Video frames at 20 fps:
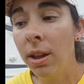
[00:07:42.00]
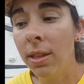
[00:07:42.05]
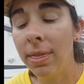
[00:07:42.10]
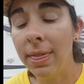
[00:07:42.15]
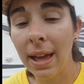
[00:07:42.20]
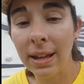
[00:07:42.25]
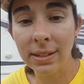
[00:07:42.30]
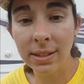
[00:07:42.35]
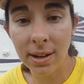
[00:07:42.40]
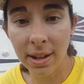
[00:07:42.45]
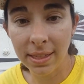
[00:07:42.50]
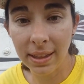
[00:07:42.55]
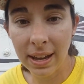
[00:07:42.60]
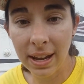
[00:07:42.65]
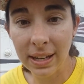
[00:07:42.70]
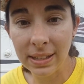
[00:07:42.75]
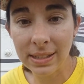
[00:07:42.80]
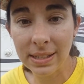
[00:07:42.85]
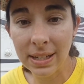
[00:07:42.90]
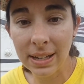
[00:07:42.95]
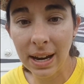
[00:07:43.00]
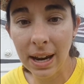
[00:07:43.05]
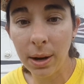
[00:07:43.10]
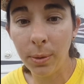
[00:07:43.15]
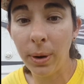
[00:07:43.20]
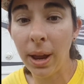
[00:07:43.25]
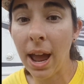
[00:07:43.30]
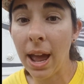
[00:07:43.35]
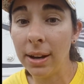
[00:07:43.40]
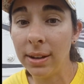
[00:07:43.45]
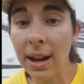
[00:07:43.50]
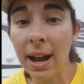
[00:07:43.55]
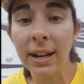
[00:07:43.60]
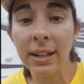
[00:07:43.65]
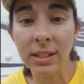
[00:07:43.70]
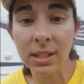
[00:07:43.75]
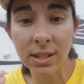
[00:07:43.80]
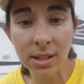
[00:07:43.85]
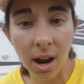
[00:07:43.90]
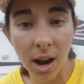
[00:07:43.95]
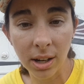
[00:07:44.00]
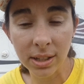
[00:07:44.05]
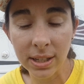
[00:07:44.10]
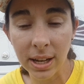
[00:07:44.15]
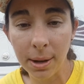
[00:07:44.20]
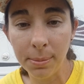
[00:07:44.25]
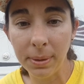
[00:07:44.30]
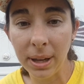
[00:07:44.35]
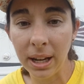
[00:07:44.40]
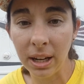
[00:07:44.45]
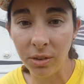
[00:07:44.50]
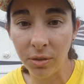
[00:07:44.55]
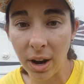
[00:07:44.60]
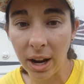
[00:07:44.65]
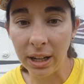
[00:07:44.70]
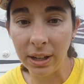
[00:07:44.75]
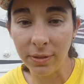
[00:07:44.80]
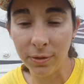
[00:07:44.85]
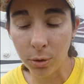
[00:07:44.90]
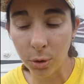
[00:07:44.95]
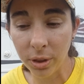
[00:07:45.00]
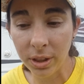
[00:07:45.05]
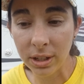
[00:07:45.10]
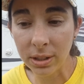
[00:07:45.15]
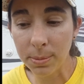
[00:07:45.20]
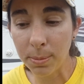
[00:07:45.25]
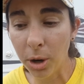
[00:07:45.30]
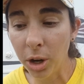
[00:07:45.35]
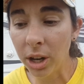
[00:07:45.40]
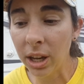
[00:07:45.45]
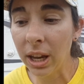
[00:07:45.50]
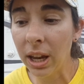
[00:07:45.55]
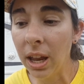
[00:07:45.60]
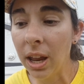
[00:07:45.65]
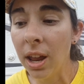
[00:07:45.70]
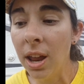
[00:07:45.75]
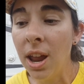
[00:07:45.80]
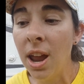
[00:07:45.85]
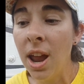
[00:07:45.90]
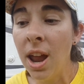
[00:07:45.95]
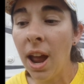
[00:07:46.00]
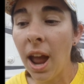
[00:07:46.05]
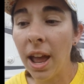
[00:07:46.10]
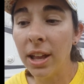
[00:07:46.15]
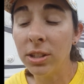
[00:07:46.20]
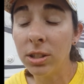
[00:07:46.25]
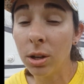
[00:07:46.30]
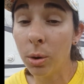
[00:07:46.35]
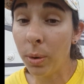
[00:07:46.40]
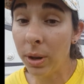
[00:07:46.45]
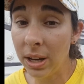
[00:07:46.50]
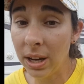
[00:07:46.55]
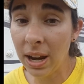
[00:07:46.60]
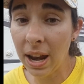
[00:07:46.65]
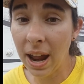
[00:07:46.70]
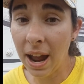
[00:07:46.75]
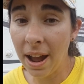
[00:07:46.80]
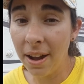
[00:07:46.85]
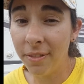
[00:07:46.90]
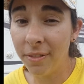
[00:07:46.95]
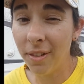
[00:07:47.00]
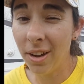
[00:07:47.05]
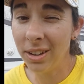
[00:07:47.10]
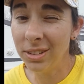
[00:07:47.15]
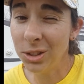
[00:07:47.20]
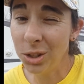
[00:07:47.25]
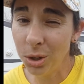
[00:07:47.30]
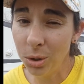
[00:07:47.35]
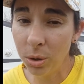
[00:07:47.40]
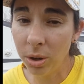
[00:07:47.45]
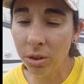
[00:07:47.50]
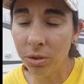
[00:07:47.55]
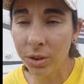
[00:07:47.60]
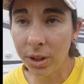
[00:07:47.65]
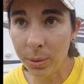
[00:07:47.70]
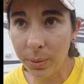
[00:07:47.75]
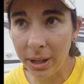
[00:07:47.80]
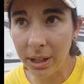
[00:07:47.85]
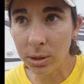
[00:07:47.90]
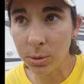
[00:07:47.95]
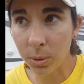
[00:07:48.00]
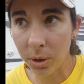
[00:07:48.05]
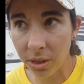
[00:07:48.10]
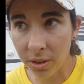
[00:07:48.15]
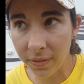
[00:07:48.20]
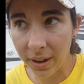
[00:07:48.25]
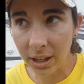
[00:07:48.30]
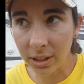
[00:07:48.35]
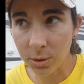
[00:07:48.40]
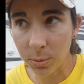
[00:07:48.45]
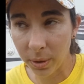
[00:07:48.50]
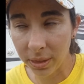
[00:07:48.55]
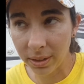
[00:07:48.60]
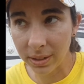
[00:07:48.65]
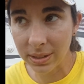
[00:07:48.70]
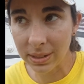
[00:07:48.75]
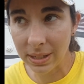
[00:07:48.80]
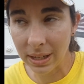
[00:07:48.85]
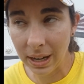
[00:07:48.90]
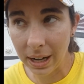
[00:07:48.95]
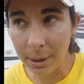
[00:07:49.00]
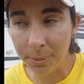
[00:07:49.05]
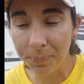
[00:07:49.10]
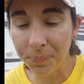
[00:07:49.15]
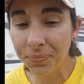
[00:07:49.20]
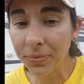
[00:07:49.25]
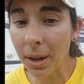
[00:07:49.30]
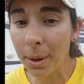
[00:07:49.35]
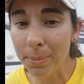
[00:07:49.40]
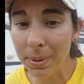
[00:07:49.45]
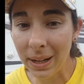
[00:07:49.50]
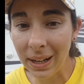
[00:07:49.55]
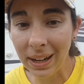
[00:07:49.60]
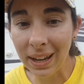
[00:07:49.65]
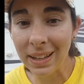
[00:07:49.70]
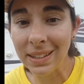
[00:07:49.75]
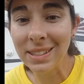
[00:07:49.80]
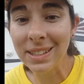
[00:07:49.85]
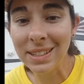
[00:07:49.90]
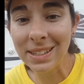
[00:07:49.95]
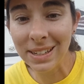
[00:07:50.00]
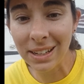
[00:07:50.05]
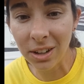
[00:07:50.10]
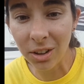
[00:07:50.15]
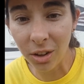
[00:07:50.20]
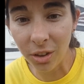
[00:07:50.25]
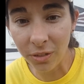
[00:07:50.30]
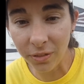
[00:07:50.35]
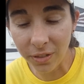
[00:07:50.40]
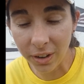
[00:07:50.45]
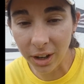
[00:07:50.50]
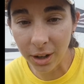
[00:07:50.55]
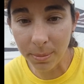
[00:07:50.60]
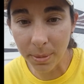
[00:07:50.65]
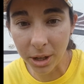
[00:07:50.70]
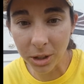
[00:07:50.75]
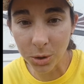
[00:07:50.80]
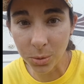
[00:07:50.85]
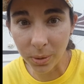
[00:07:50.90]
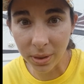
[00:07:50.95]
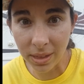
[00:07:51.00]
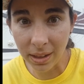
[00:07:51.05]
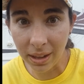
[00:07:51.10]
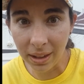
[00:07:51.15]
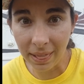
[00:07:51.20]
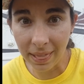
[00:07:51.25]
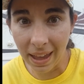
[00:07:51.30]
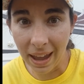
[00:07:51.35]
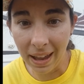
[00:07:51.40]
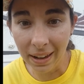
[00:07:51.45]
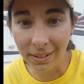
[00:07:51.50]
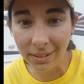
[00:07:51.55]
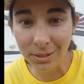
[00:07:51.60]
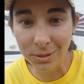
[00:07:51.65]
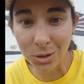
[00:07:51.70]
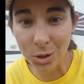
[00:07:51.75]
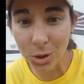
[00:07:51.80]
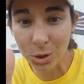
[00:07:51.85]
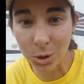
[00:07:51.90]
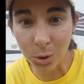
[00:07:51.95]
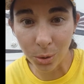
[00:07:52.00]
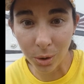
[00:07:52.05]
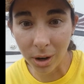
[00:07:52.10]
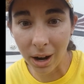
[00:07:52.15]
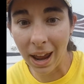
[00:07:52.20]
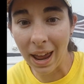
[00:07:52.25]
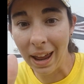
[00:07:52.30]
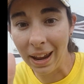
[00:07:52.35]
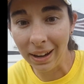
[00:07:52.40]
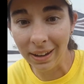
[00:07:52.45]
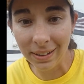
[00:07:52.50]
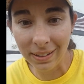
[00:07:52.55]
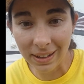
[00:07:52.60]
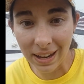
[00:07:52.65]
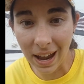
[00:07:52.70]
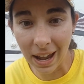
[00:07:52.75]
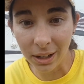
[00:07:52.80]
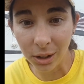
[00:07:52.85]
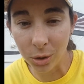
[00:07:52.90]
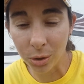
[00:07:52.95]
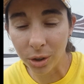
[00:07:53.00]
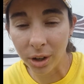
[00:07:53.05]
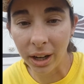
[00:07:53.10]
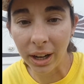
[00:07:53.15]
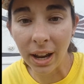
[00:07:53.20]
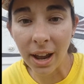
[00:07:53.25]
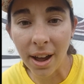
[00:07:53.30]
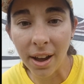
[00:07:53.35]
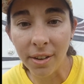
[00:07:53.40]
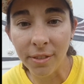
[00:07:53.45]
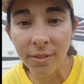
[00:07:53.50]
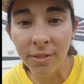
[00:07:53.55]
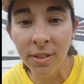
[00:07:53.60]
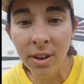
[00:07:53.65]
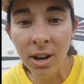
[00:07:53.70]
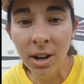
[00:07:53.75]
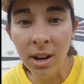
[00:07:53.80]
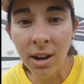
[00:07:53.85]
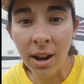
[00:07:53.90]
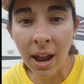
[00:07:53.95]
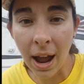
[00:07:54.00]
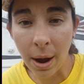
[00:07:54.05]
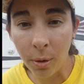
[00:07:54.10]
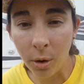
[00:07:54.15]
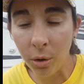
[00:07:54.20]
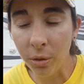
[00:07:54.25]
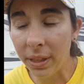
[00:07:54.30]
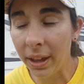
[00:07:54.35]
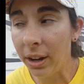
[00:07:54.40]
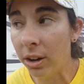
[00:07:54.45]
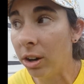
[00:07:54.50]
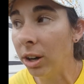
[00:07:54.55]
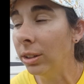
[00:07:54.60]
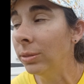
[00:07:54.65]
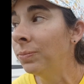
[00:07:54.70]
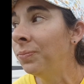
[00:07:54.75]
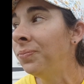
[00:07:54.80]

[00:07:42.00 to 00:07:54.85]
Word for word: that's not the case today. We had kind of stocked up getting ready for this market. And so we did have two or three weeks worth of eggs with us today. But again, still very much within that store egg category of how old they are.